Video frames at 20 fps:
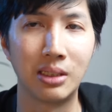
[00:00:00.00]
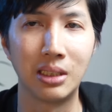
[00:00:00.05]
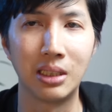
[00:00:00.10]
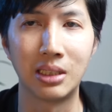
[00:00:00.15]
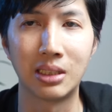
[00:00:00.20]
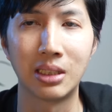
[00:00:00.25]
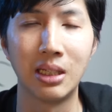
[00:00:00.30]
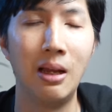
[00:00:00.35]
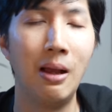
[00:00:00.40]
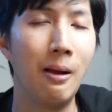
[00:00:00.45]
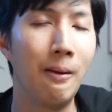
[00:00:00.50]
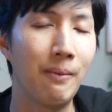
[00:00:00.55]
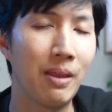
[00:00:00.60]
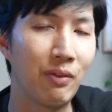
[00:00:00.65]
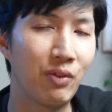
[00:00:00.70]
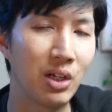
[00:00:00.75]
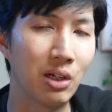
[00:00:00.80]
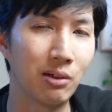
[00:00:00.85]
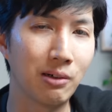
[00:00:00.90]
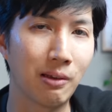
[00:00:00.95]
It's,
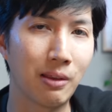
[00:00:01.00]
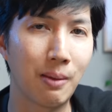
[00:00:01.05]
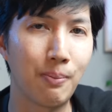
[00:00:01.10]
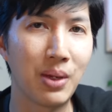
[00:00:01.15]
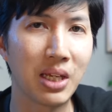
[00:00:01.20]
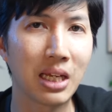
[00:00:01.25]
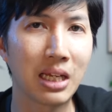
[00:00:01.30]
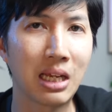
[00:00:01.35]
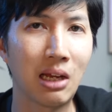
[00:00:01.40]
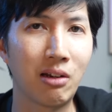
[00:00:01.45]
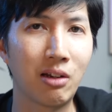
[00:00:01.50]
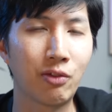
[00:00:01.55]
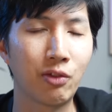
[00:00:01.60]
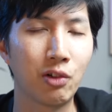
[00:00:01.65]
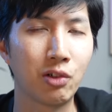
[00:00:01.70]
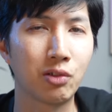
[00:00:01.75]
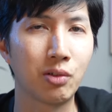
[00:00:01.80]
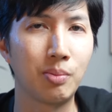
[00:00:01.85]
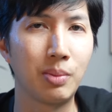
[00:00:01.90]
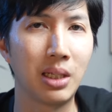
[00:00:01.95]
if you don't know, the big accounting
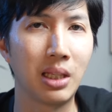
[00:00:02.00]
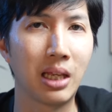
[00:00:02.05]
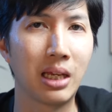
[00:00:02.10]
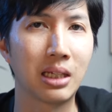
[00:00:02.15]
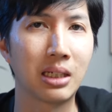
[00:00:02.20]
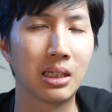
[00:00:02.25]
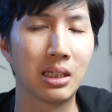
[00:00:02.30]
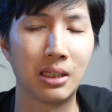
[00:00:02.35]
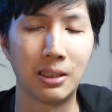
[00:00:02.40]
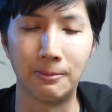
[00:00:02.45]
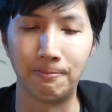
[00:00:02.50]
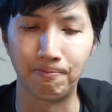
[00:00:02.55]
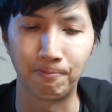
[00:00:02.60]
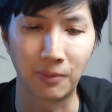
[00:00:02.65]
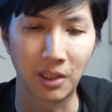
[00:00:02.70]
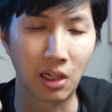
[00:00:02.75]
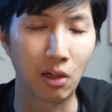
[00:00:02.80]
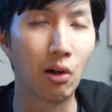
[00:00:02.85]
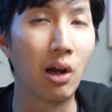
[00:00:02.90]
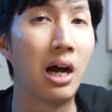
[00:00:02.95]
firms would be like,
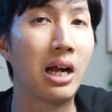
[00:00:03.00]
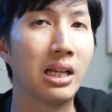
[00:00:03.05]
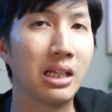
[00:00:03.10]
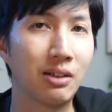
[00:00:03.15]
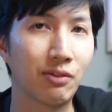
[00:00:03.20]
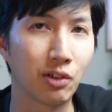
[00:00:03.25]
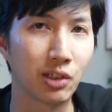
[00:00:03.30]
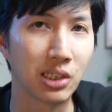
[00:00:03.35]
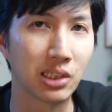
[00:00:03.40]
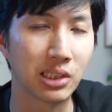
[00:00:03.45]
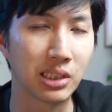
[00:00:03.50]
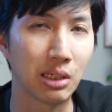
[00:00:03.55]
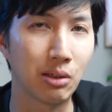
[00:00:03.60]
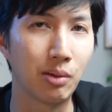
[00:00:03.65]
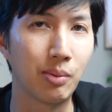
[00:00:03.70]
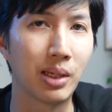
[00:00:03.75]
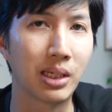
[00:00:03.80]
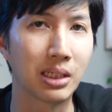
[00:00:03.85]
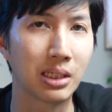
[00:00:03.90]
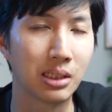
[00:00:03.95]
or auditing firms, I should say,
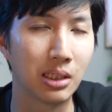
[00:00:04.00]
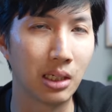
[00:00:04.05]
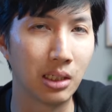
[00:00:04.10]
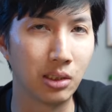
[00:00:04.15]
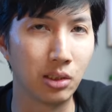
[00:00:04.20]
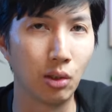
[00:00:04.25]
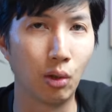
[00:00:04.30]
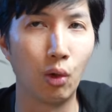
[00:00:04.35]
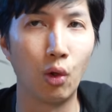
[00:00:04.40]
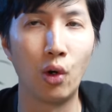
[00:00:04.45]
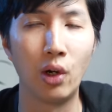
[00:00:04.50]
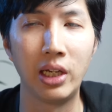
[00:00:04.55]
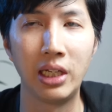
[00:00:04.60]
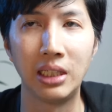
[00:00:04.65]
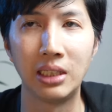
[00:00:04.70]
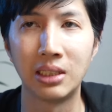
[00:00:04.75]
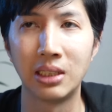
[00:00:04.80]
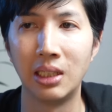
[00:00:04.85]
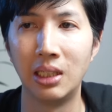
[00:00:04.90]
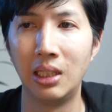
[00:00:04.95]
would be like a
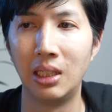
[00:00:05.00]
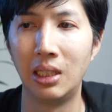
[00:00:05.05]
Deloitte,